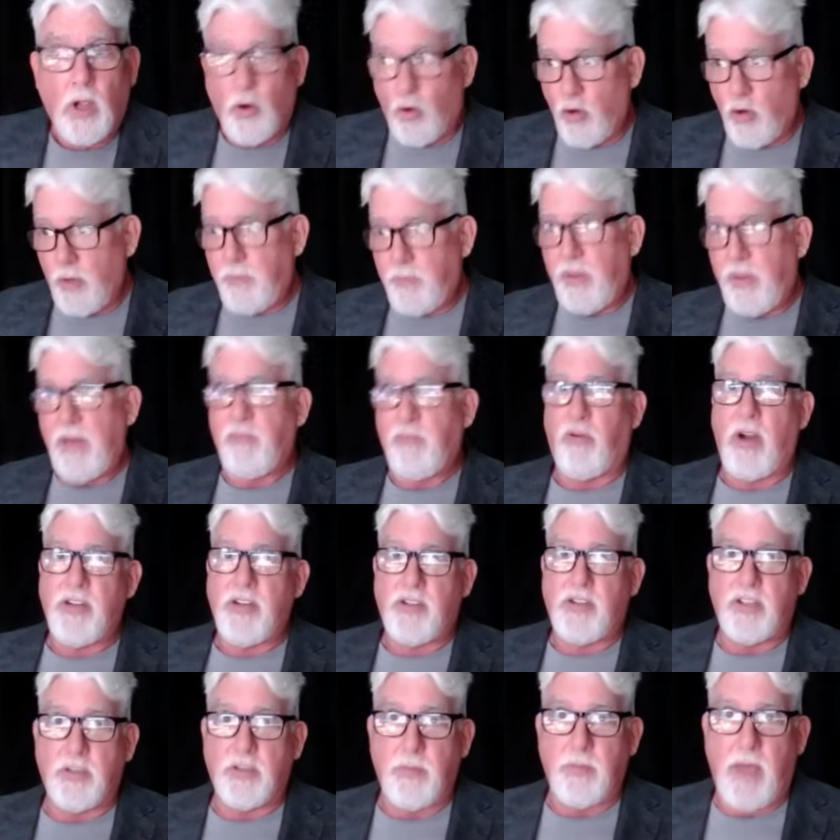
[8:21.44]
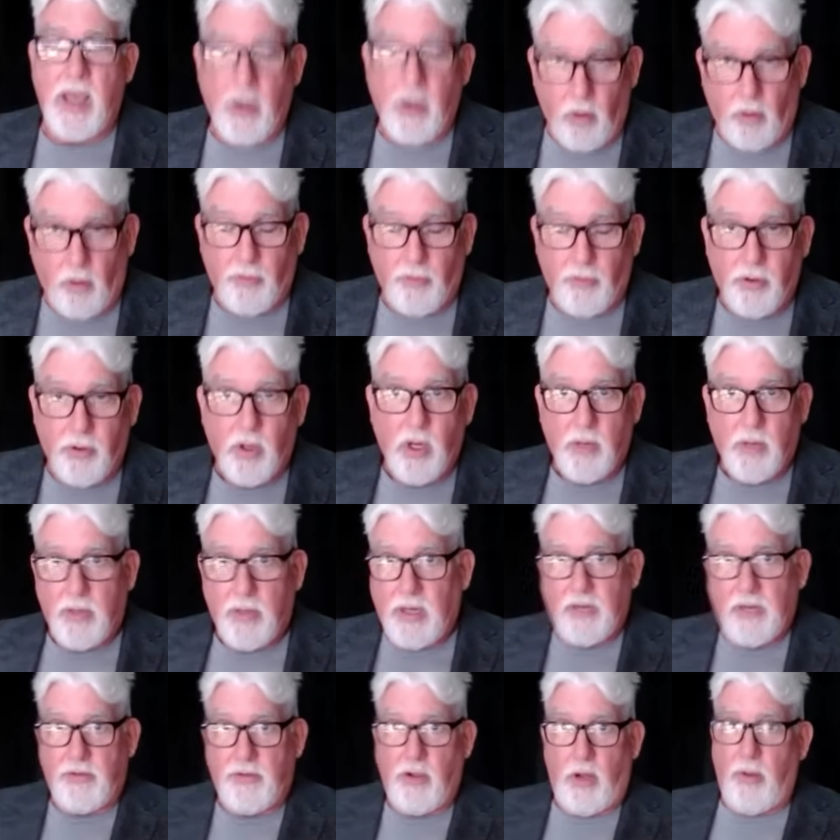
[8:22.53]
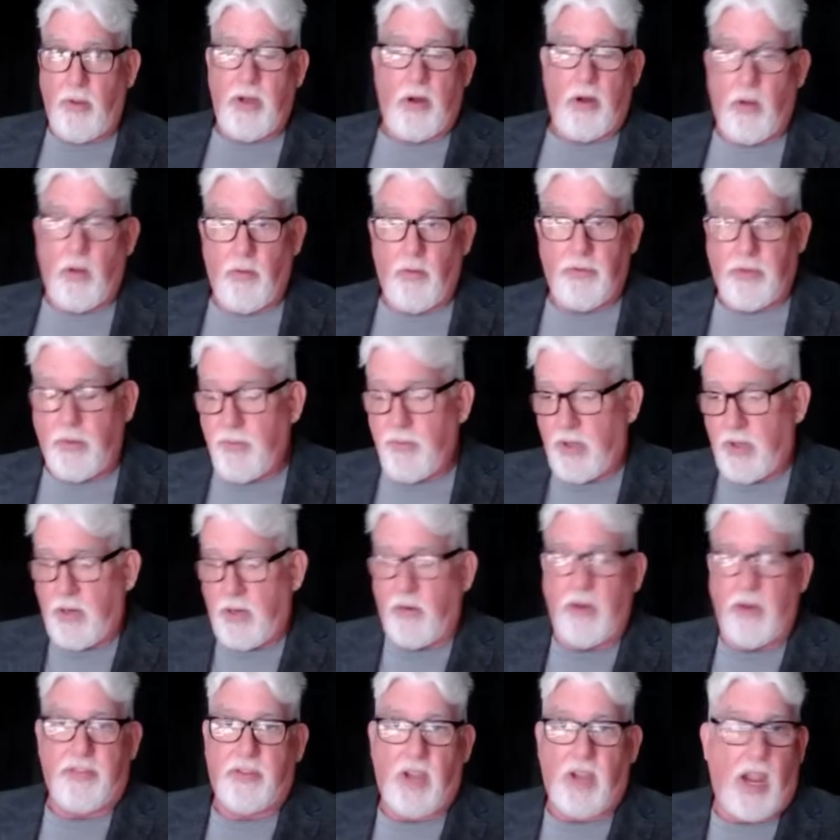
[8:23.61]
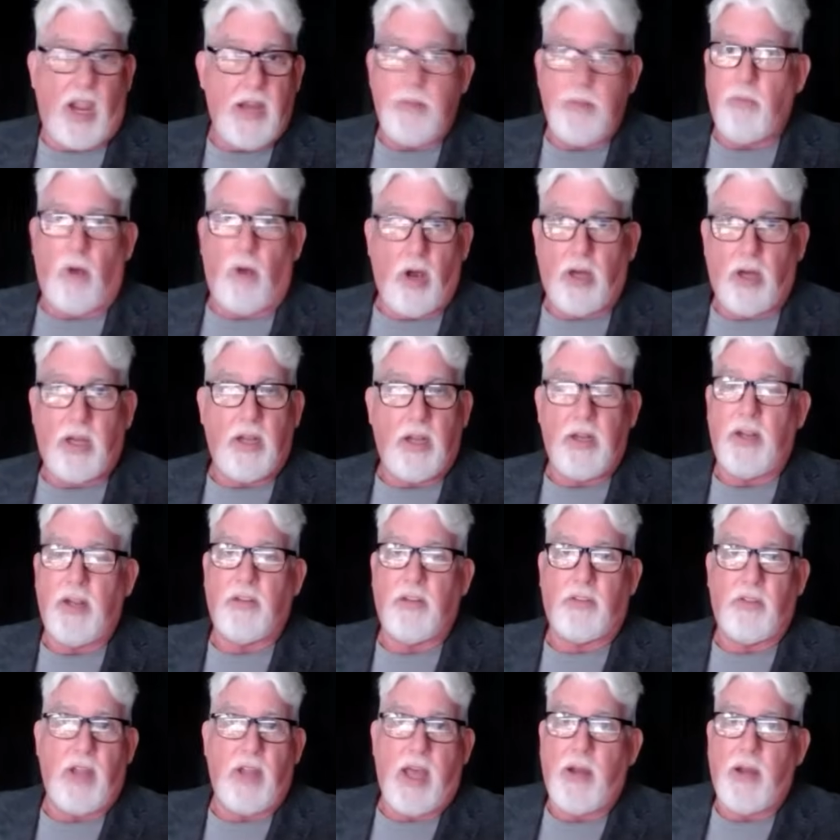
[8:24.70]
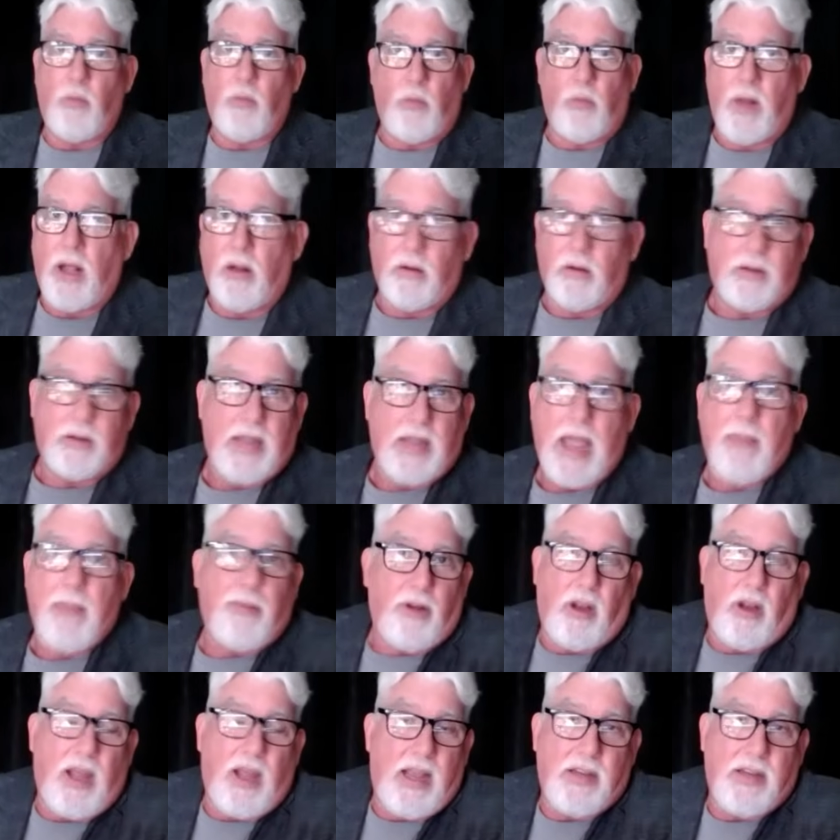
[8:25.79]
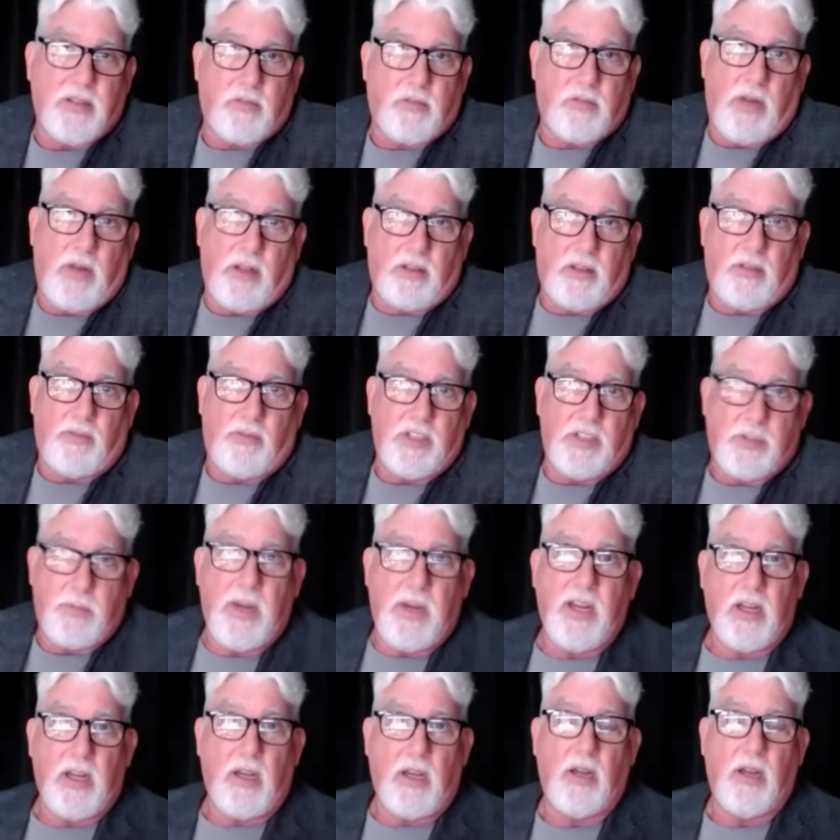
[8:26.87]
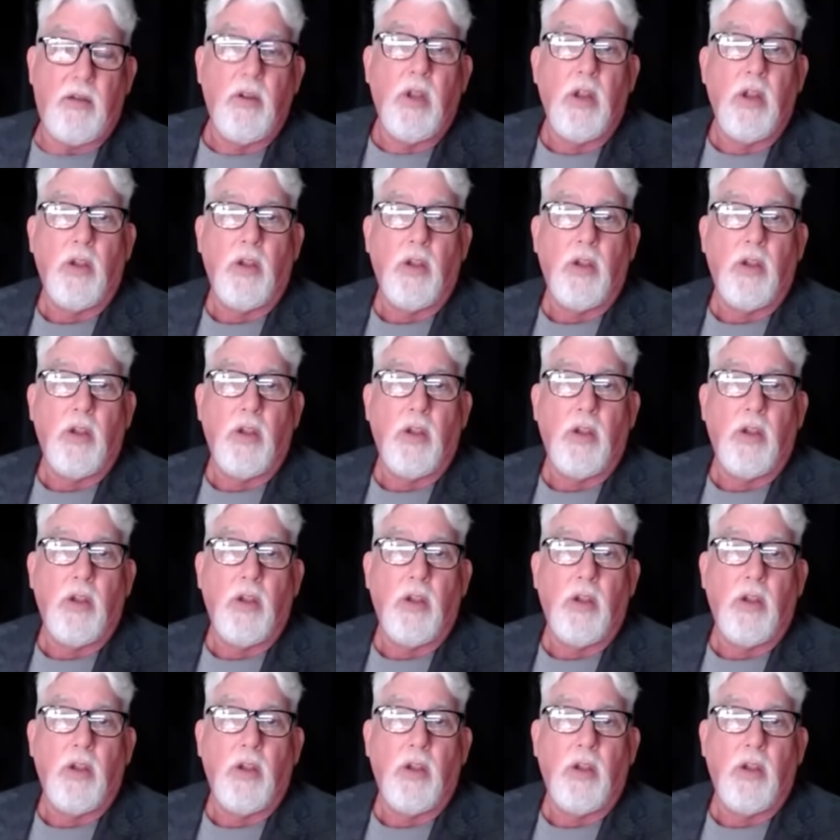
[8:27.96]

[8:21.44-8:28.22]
could be precious metals, because nobody owns them. They're a tight market. It's not well capitalized, relatively speaking.